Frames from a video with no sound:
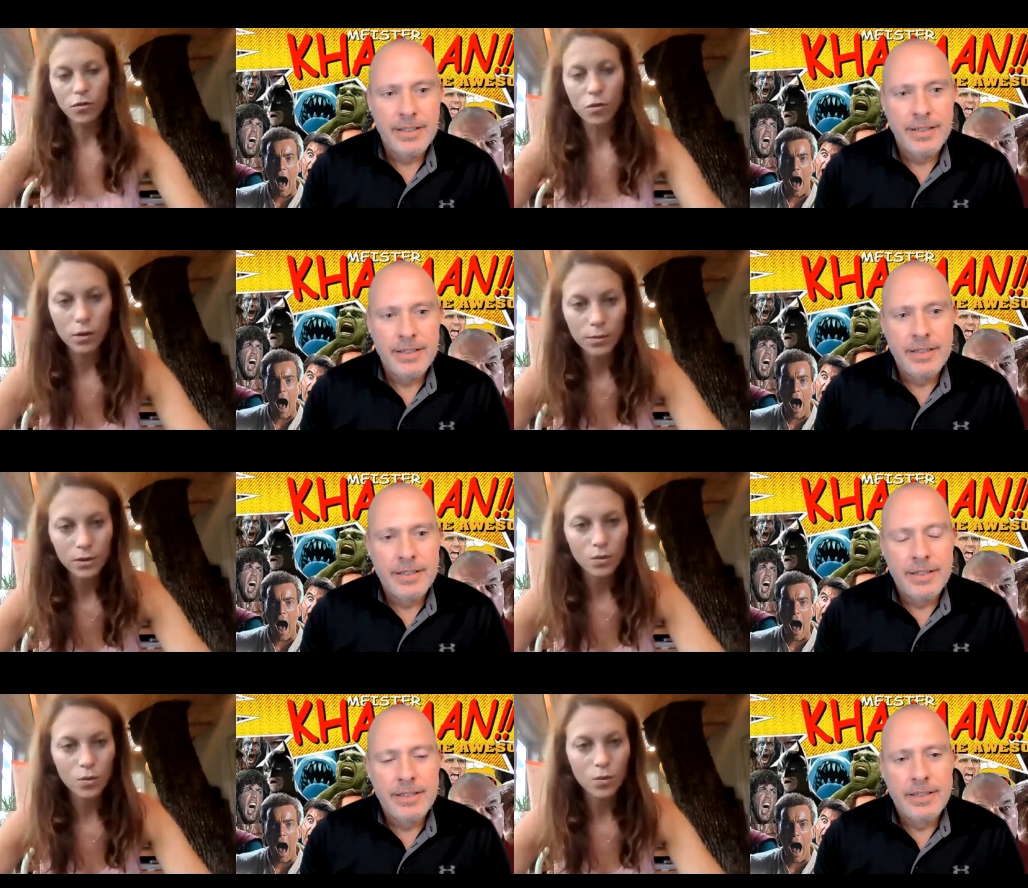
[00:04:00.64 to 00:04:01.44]

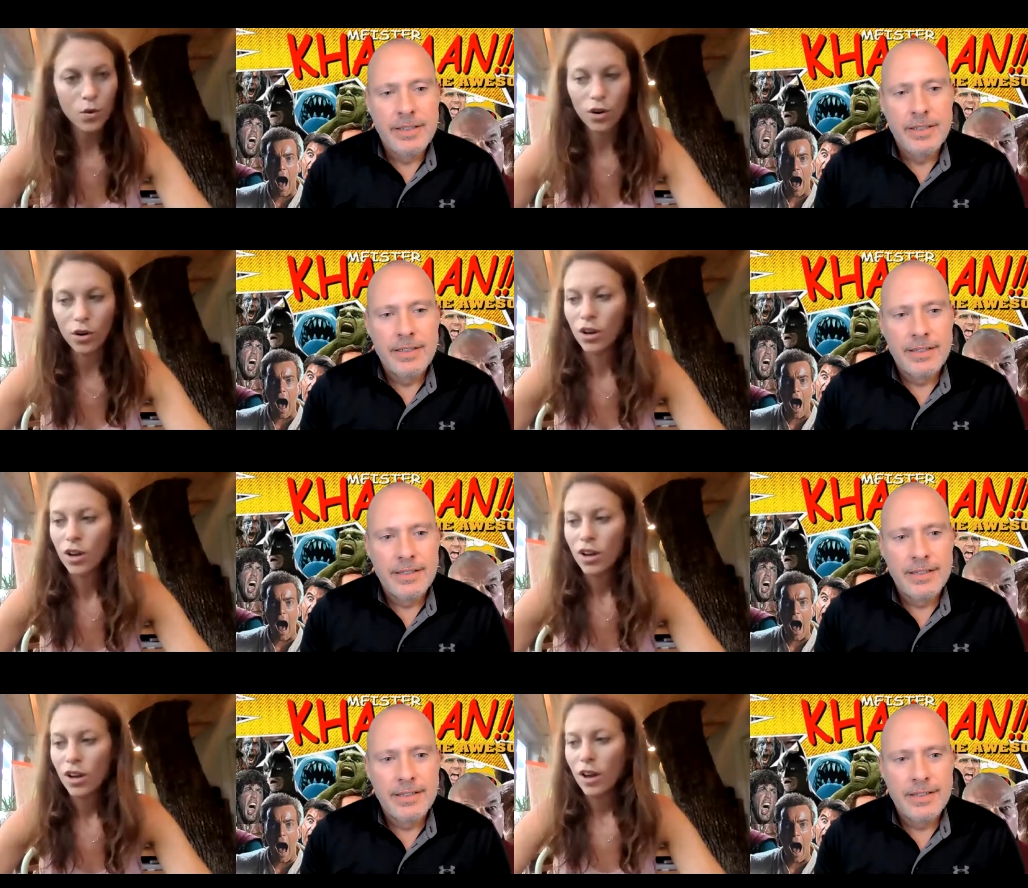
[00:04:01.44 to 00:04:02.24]
Speaker 1: forms were
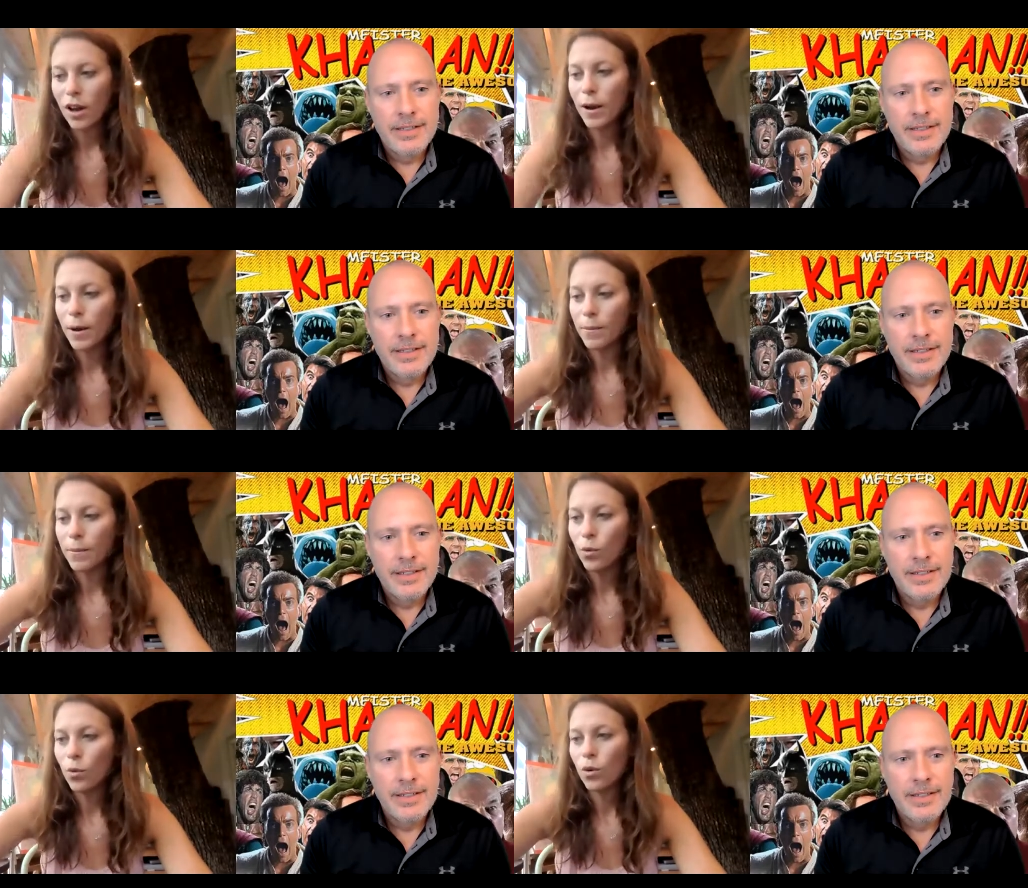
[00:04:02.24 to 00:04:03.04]
um,
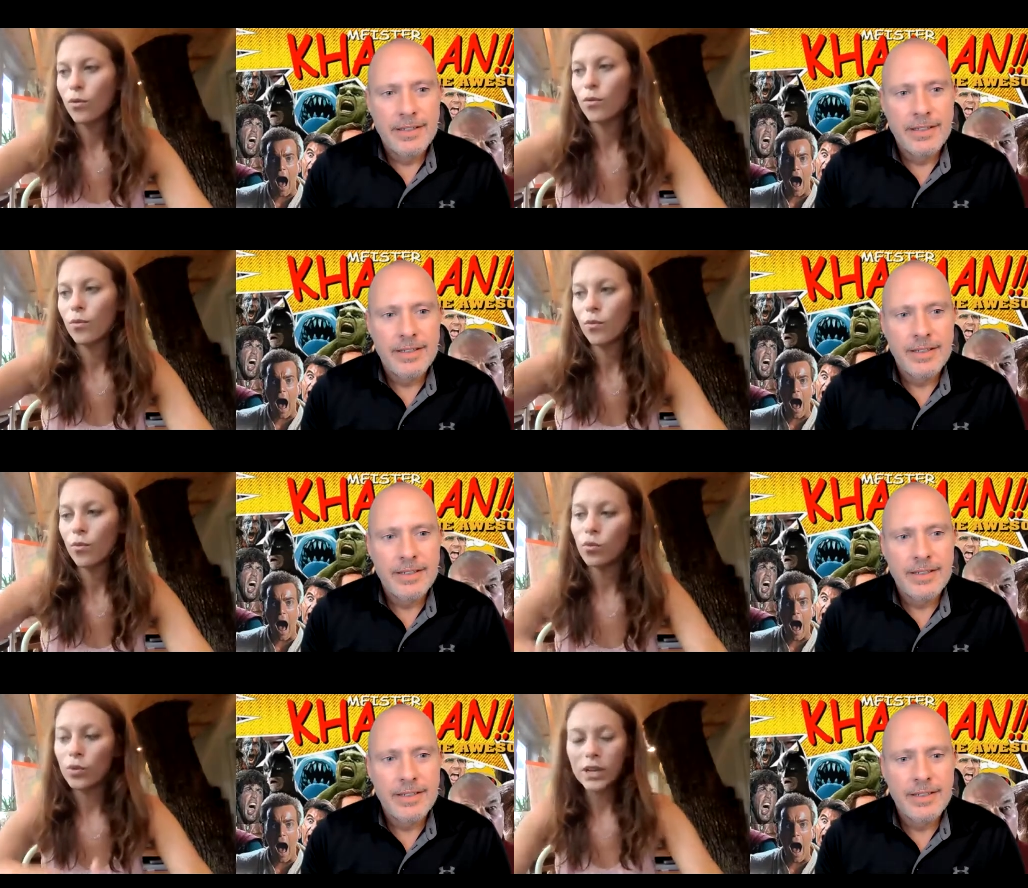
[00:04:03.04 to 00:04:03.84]
were
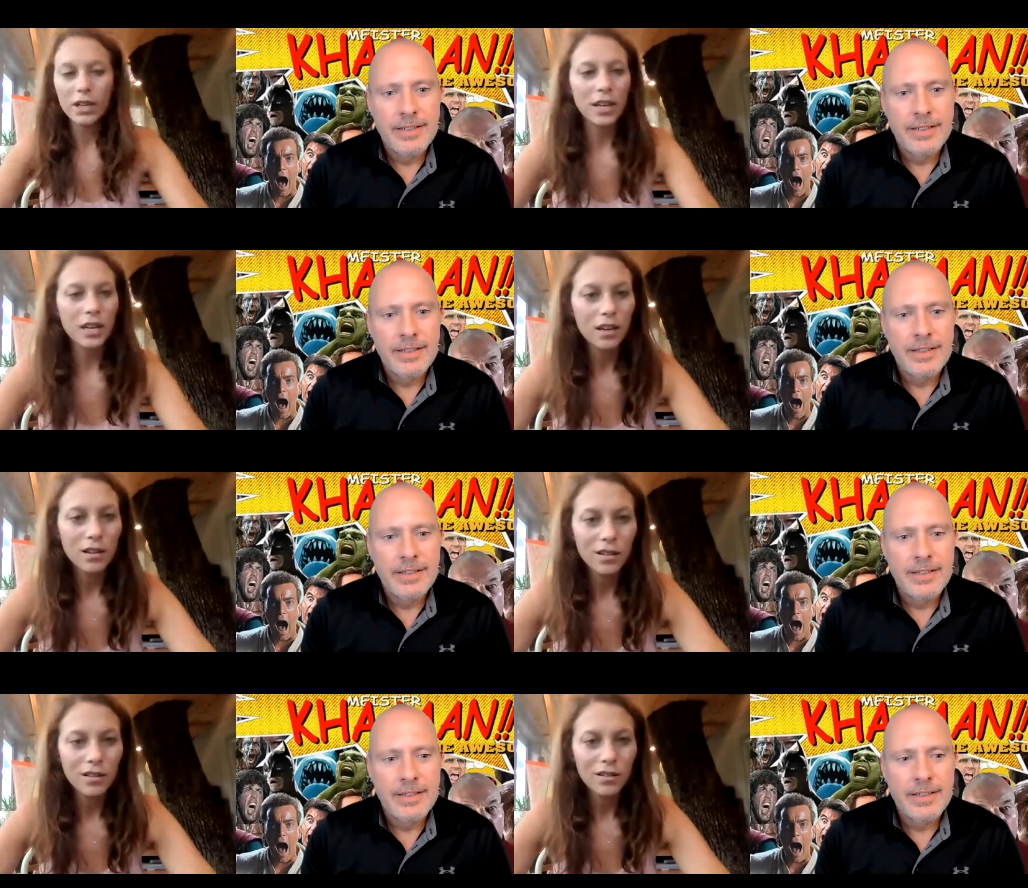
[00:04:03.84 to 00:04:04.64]
really
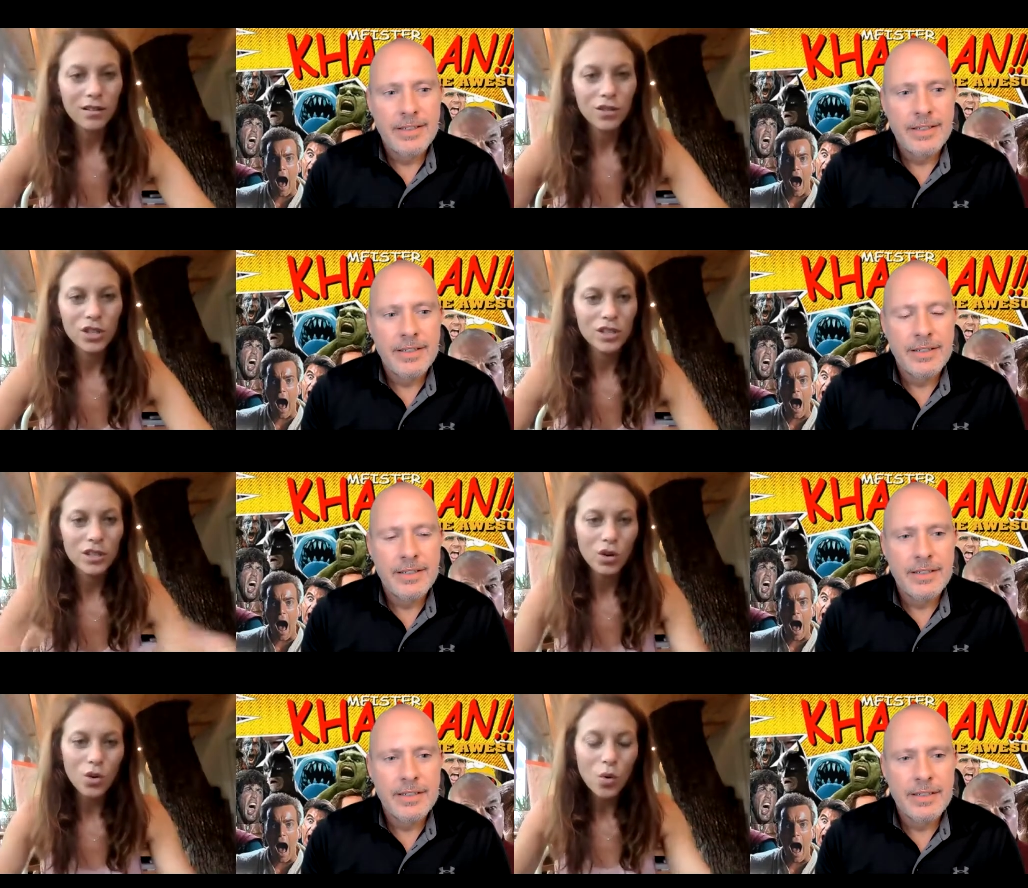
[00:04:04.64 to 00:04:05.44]

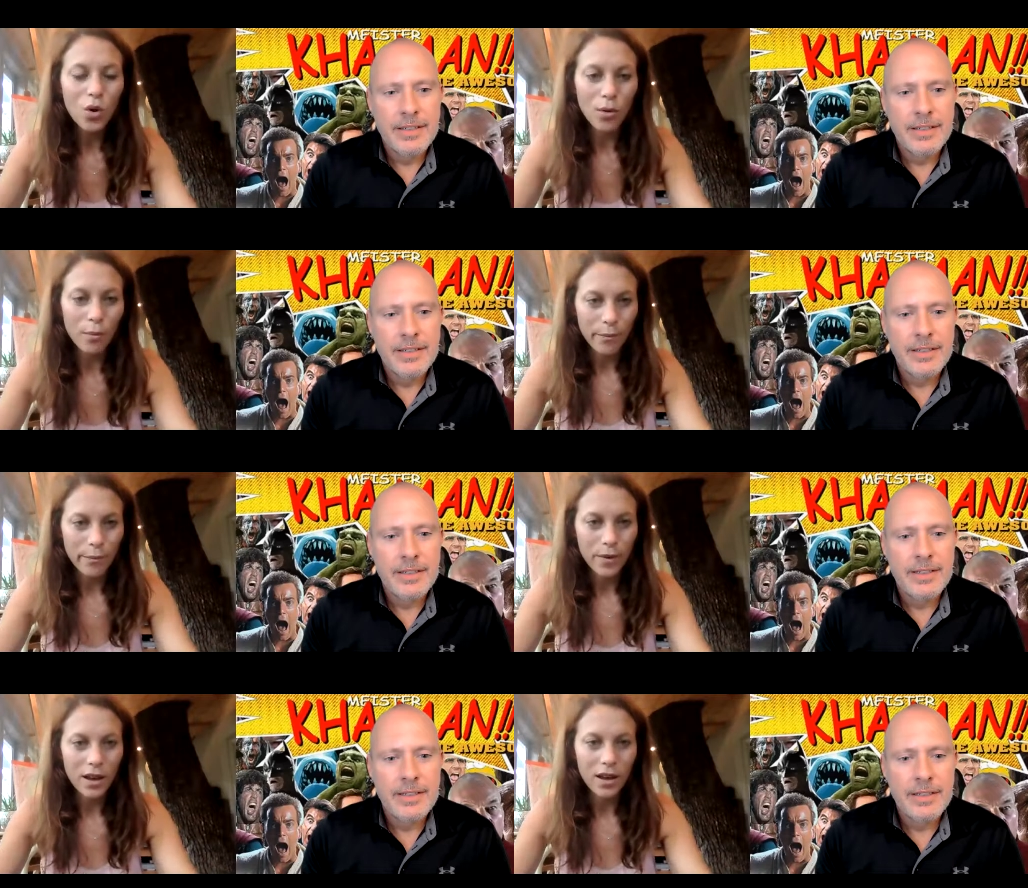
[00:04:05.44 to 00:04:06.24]
just the norm.
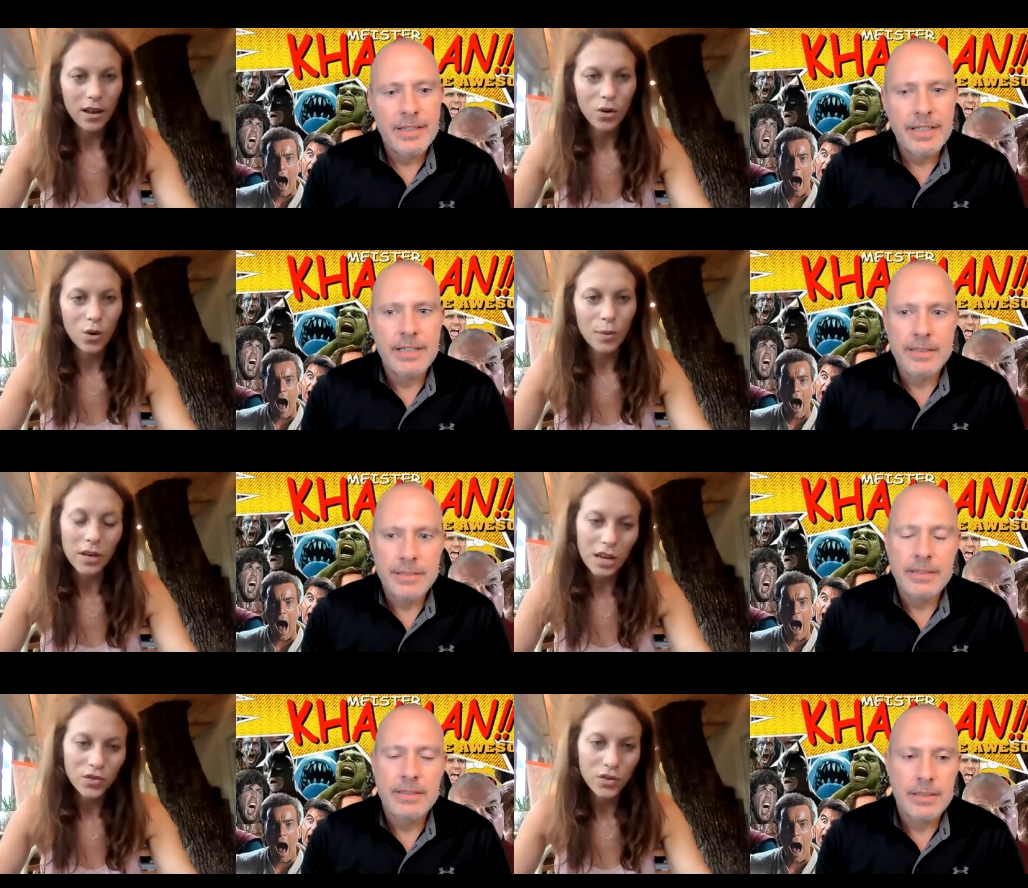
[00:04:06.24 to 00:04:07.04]
Uh, I grew up yeah.
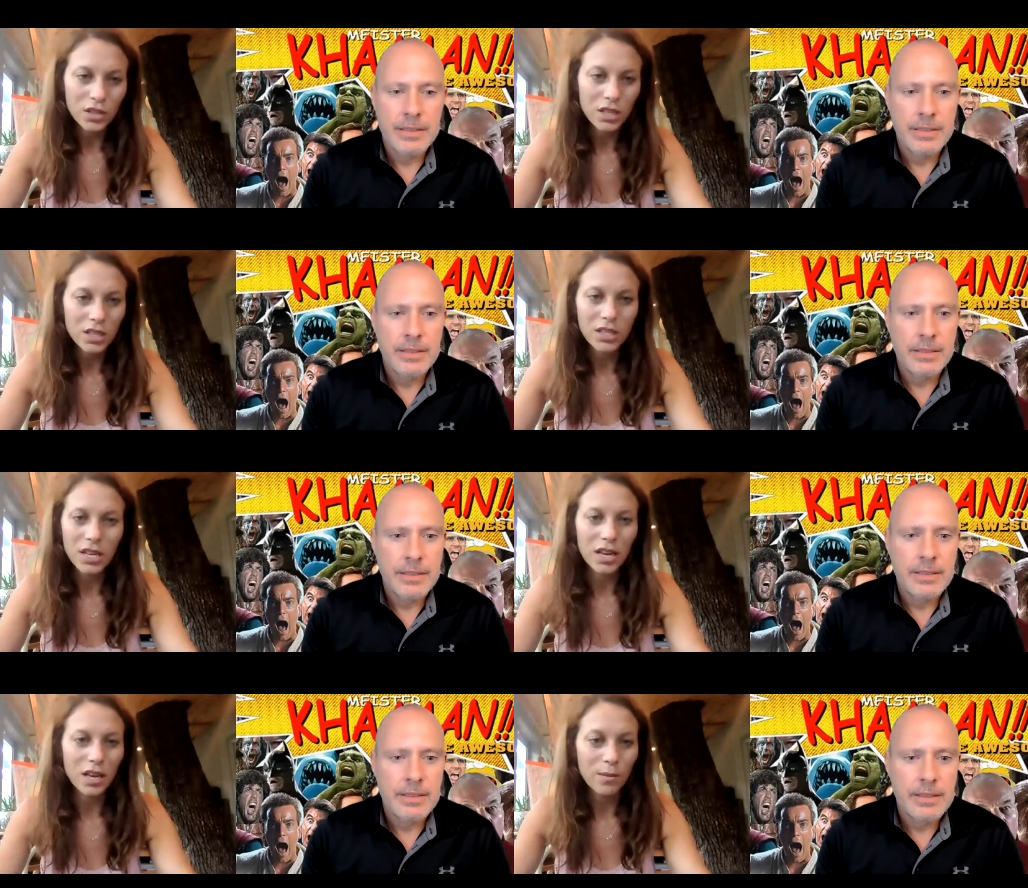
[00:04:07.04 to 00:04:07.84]
in Nashville,
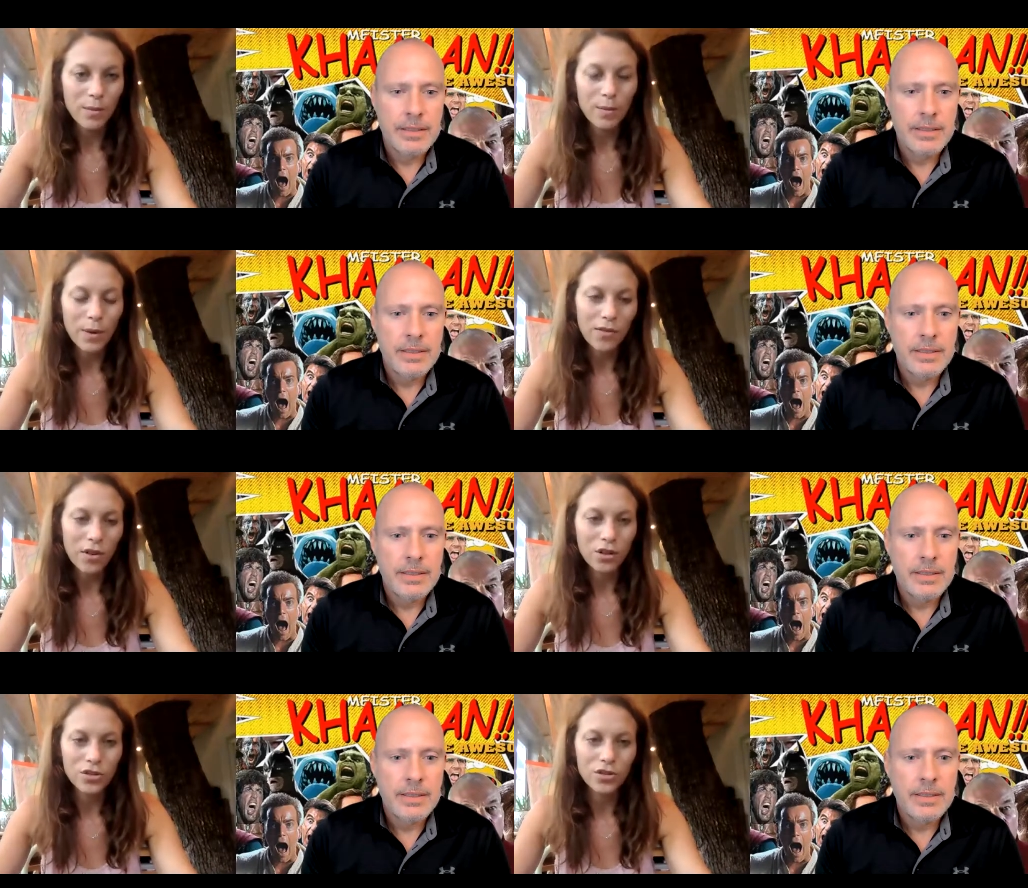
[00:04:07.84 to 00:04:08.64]
Tennessee, and my
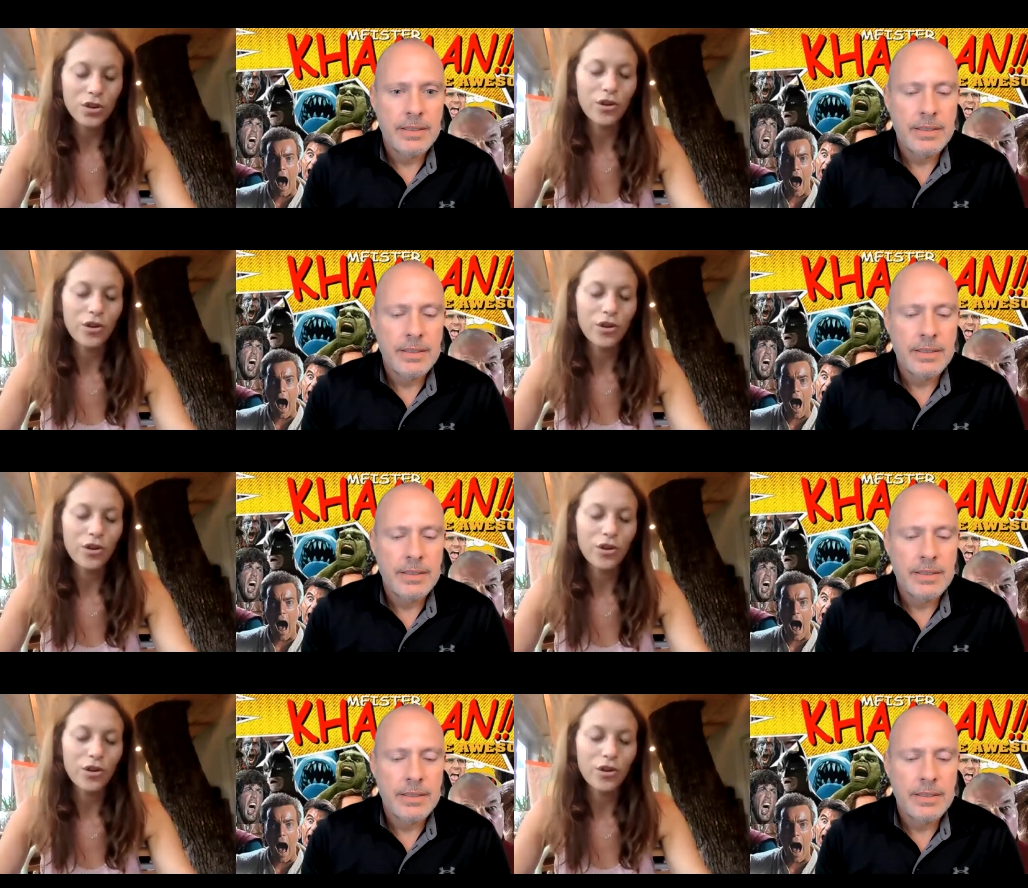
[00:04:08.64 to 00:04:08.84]
father's a